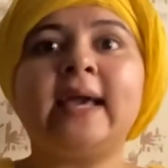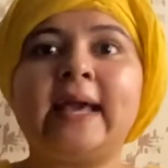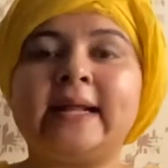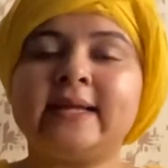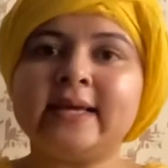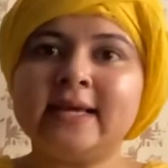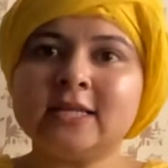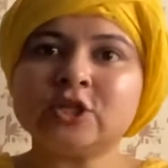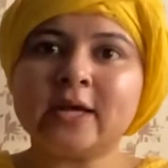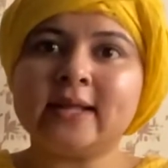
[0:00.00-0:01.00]
and
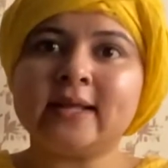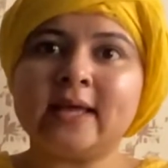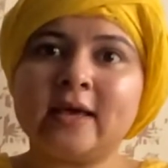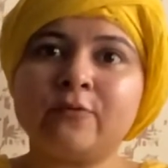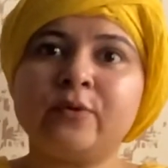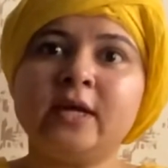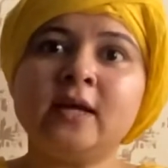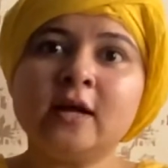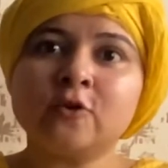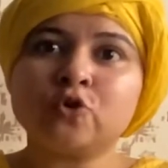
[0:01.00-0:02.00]
each and every
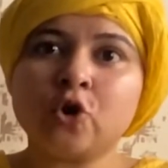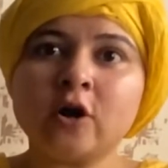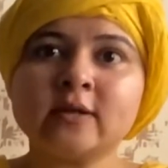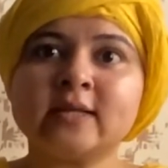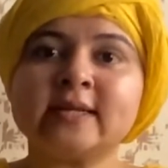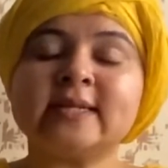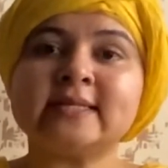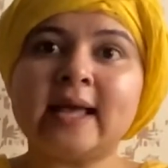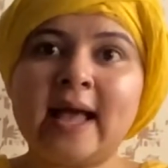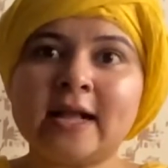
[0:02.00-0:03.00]
thought that has
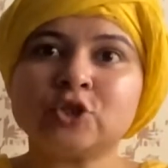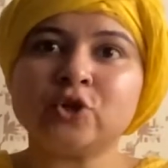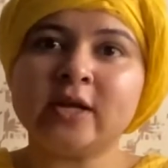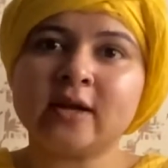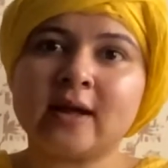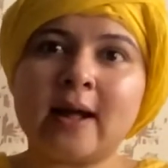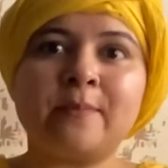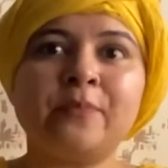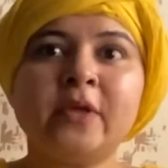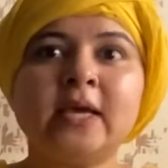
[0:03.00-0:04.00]
actually
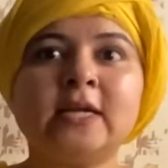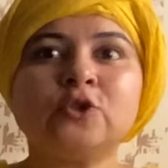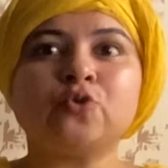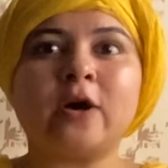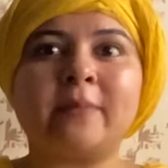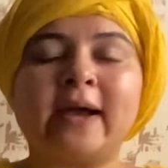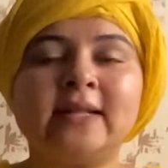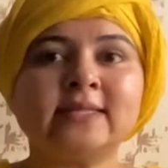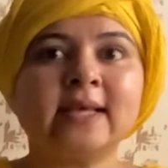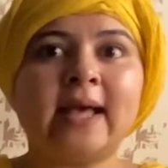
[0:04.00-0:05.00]
come into our
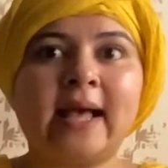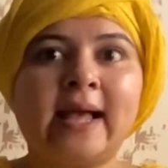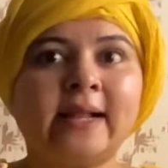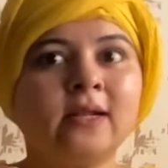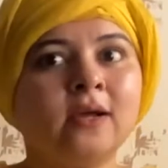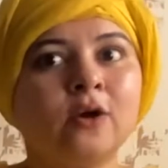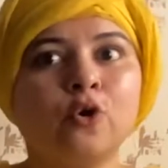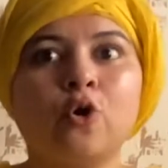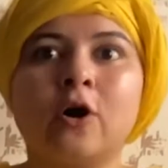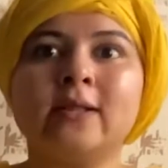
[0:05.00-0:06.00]
minds and
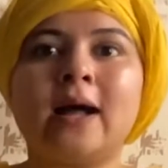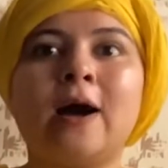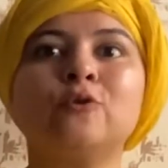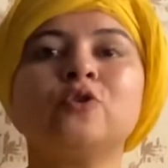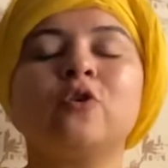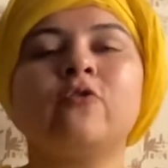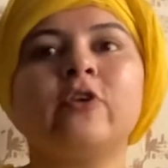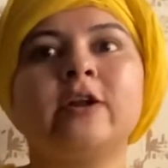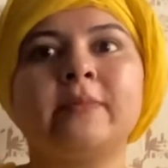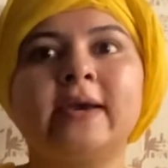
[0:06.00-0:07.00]
gone out of
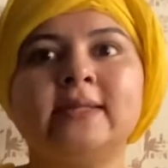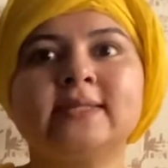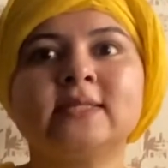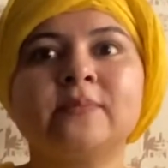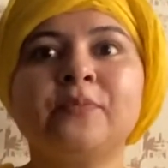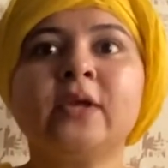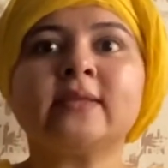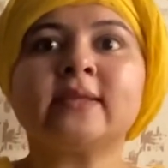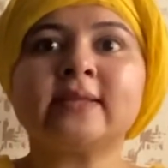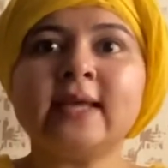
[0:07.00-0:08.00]
our minds.
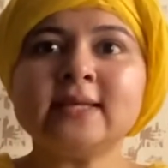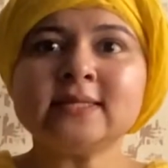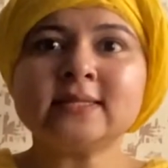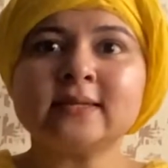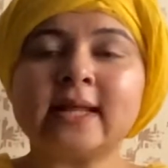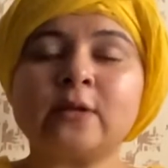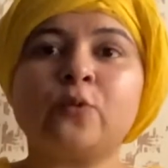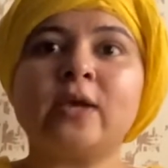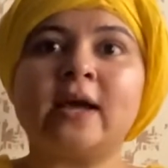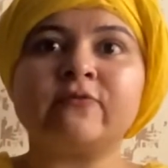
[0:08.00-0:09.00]
The things that
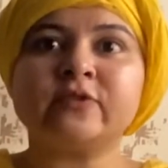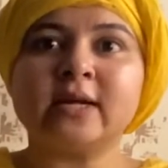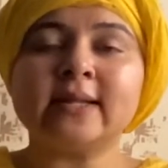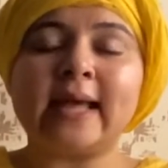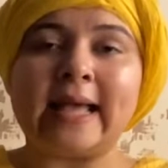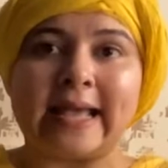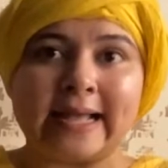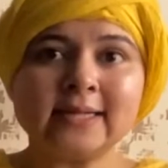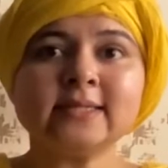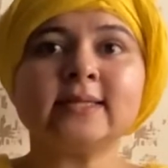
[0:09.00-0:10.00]
we have done
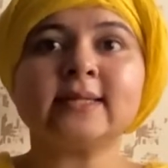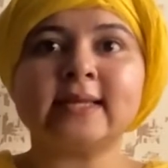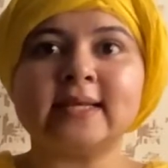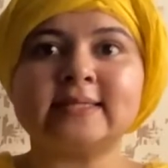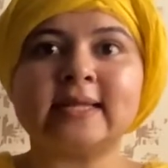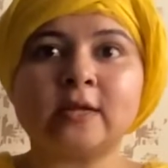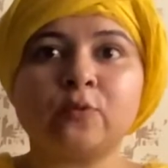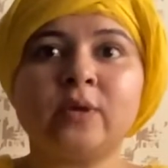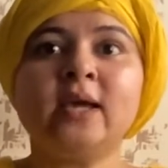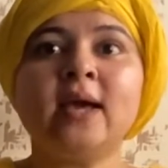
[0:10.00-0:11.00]
and the things that
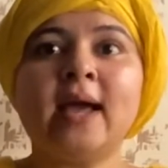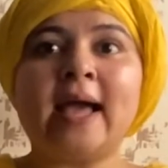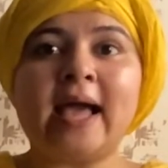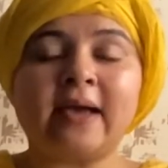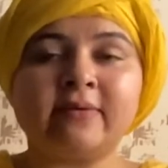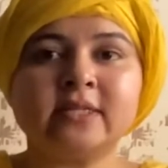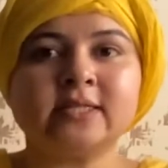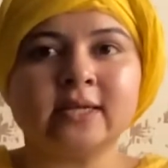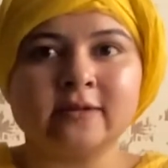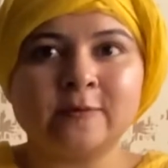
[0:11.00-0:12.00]
we haven't
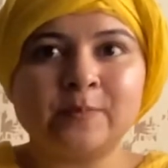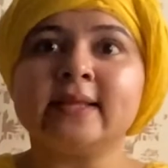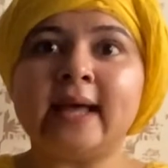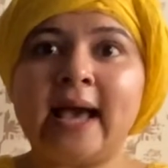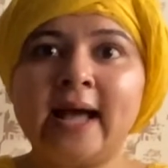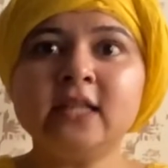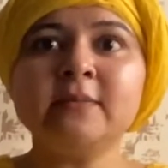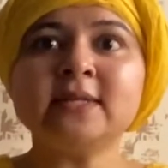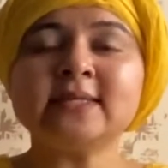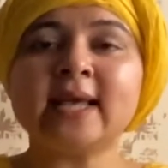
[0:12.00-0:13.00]
done. The
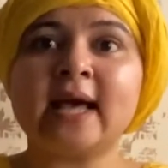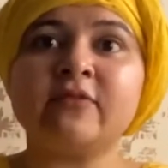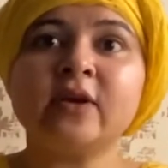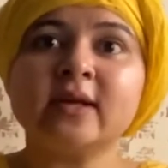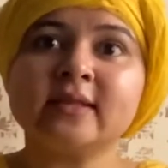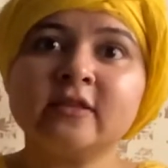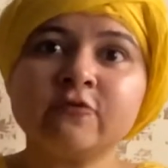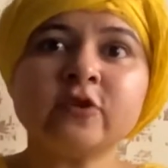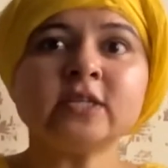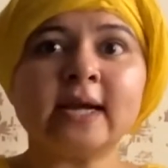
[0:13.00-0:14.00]
animals have
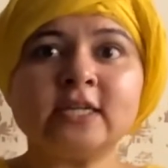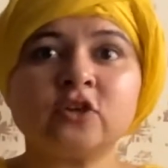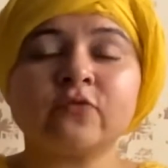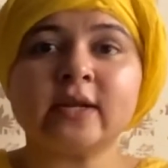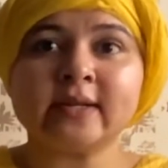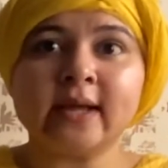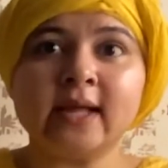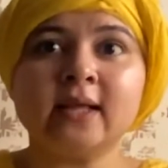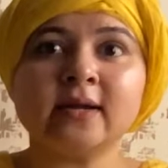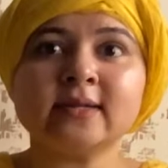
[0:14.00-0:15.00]
different kind of that
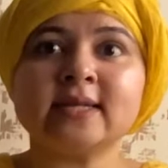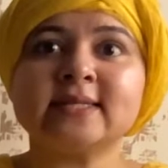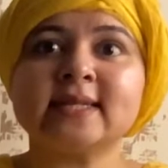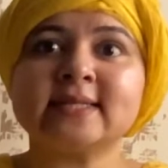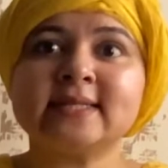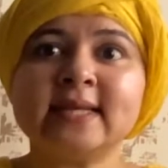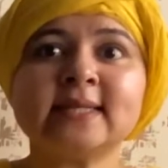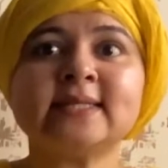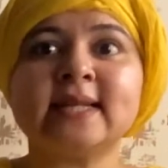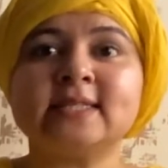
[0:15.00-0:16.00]
alertness, that
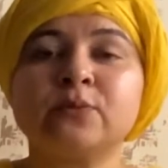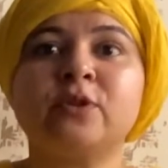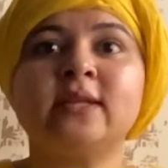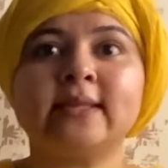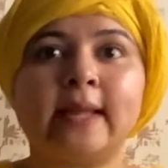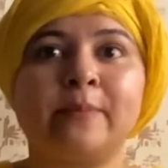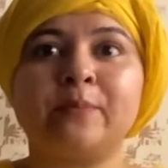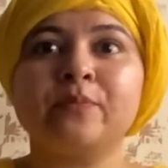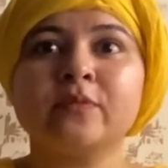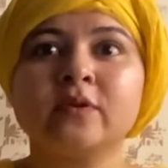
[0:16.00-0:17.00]
sixth sense within them.
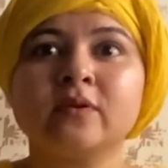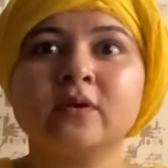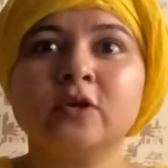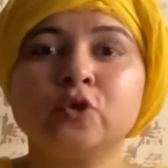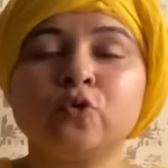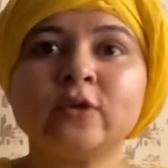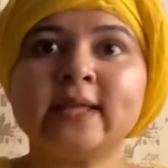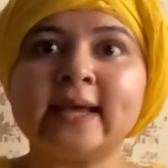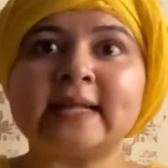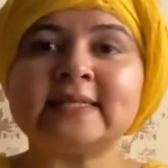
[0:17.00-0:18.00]
You know,
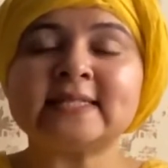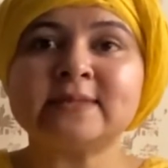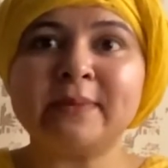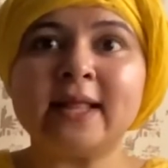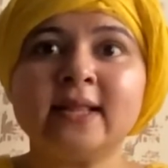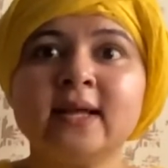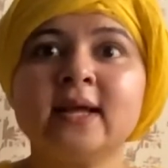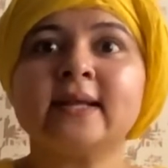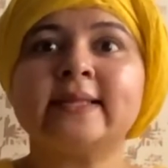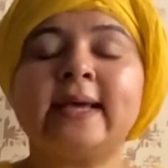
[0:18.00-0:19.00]
they can smell,
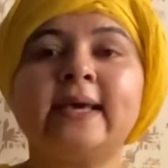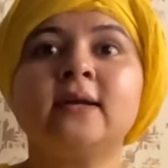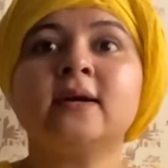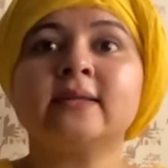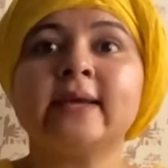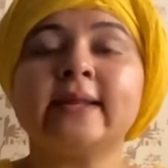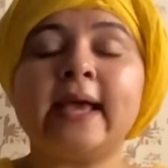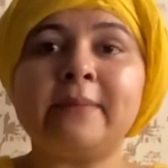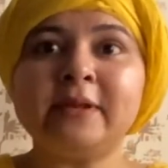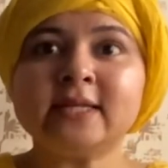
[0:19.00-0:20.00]
their
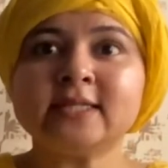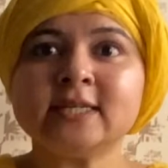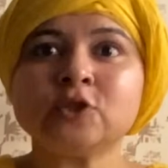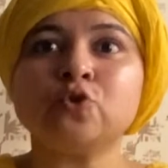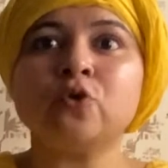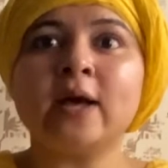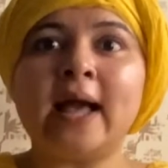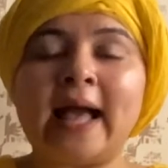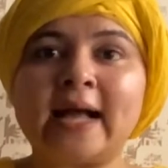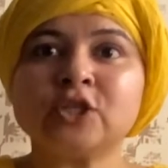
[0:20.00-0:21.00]
ability to
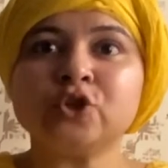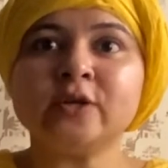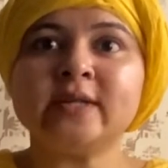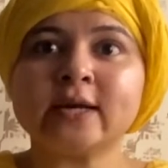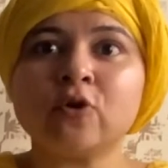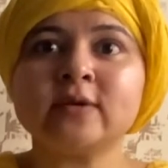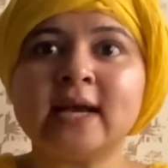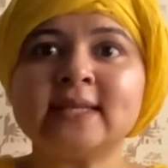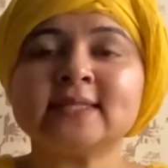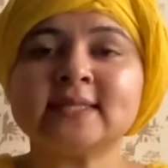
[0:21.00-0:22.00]
actually
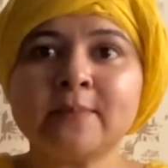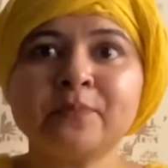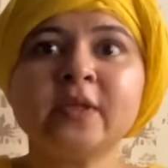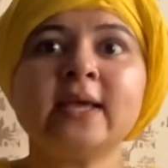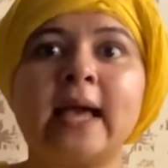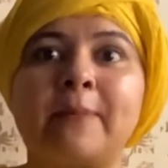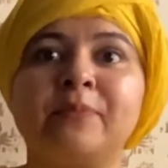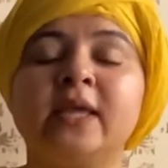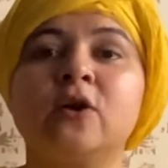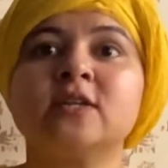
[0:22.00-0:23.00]
recognize something
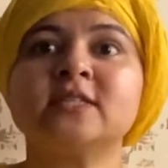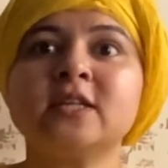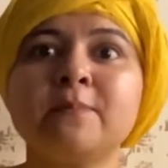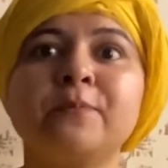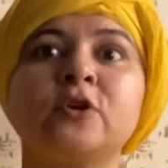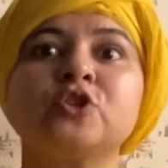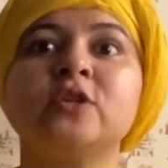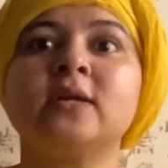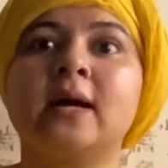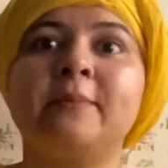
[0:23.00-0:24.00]
happening or some
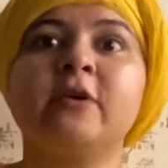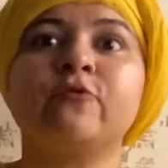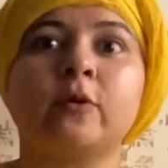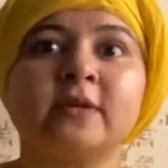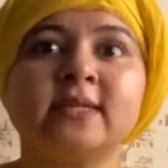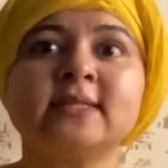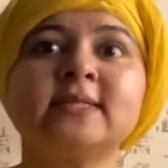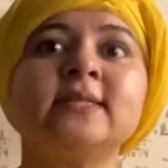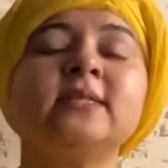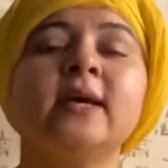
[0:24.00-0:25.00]
person coming from a
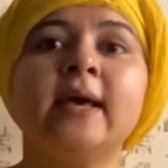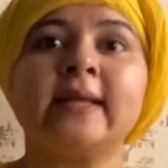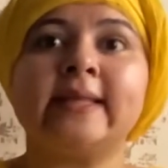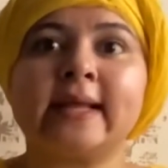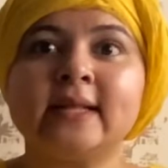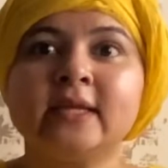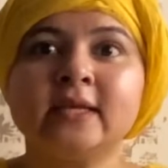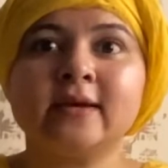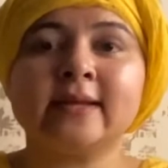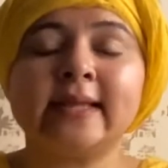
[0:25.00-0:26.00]
distant. They can
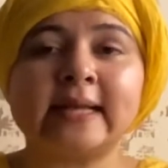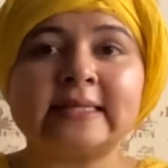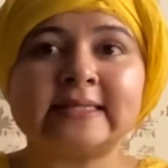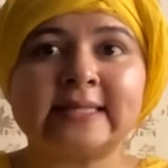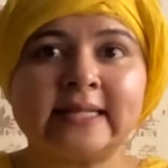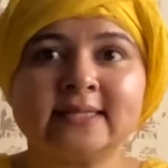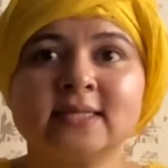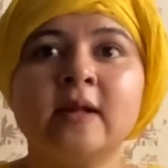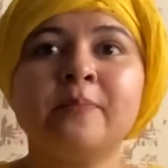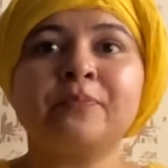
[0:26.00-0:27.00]
hear, they can
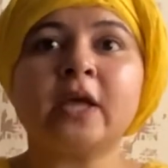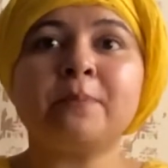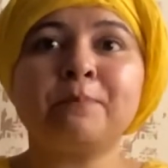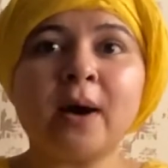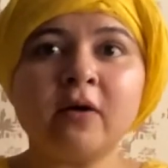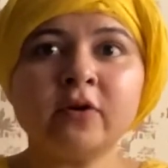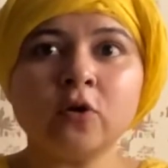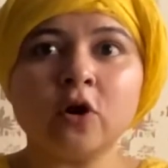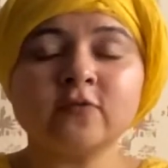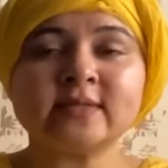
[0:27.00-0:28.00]
sense. Their
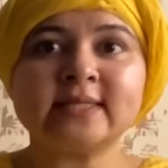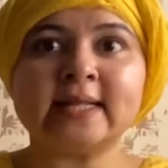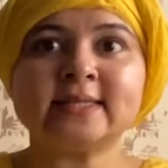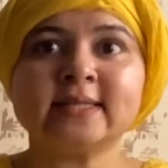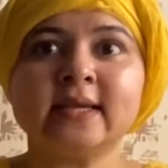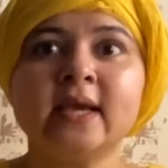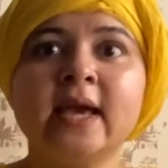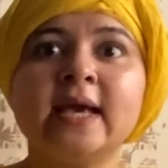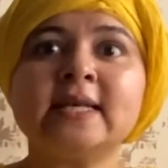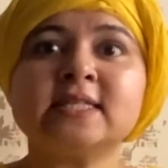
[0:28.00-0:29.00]
power of sensing
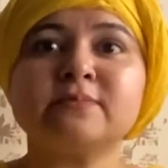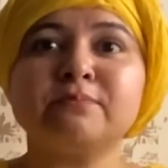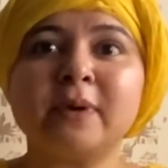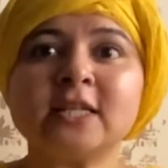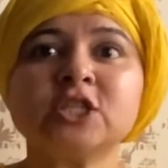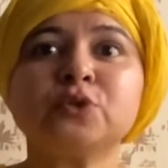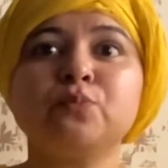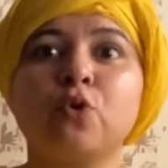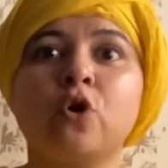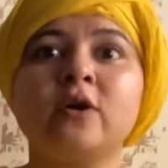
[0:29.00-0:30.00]
is much
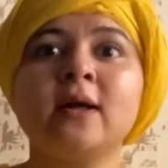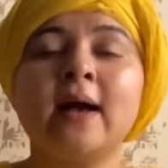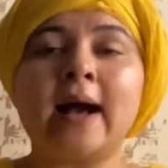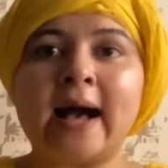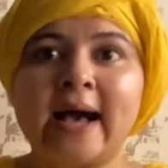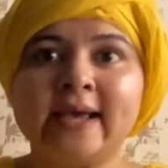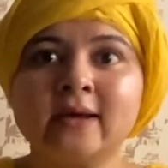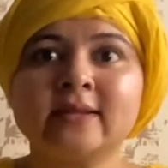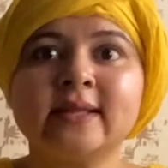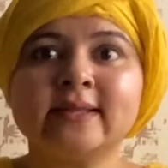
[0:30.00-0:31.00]
more
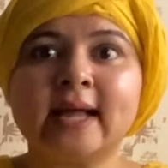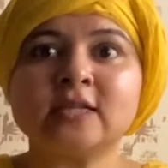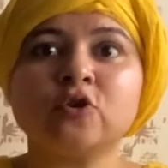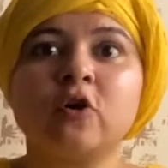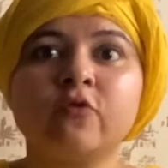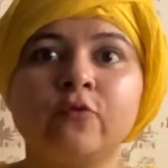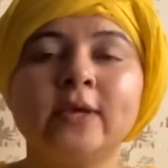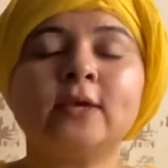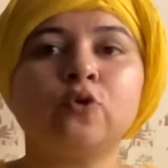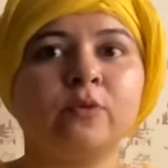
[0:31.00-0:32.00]
higher than that of
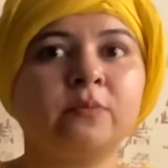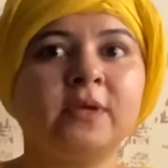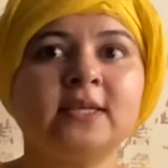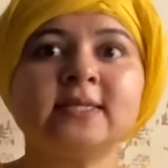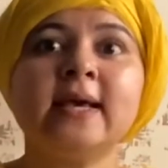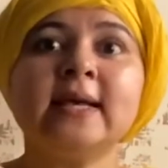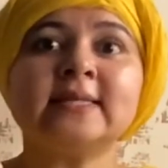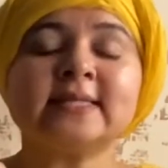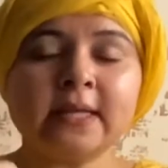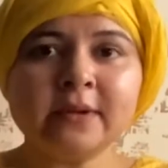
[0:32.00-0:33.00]
we human beings.
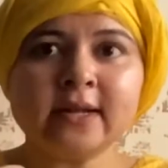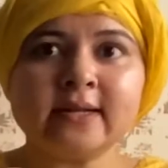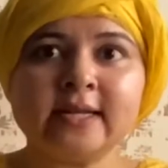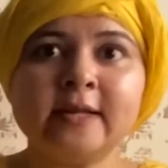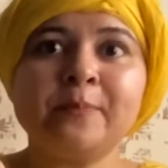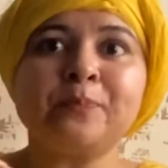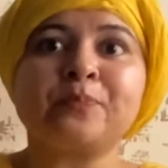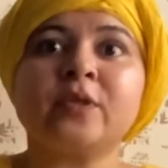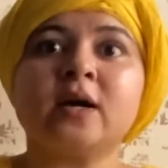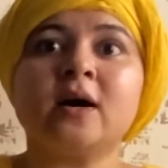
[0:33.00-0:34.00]
Similarly,
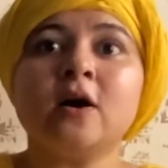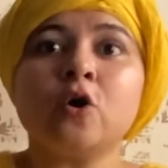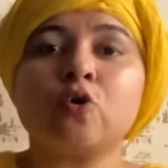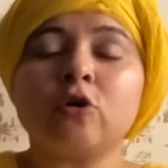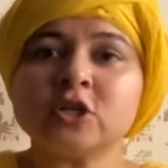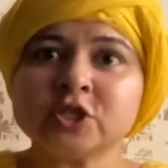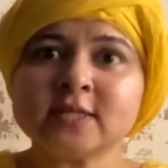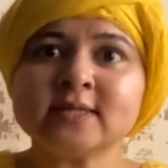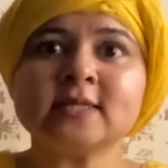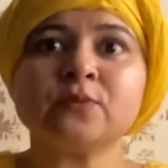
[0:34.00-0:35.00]
the
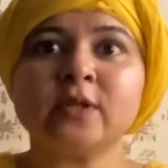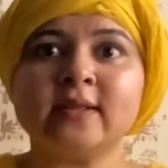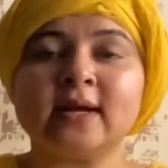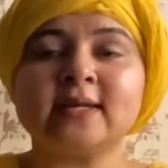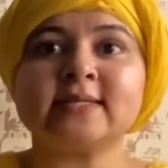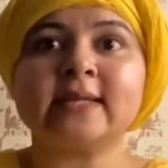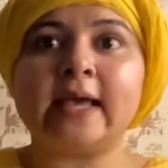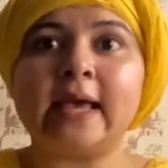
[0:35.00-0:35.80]
consciousness within us, the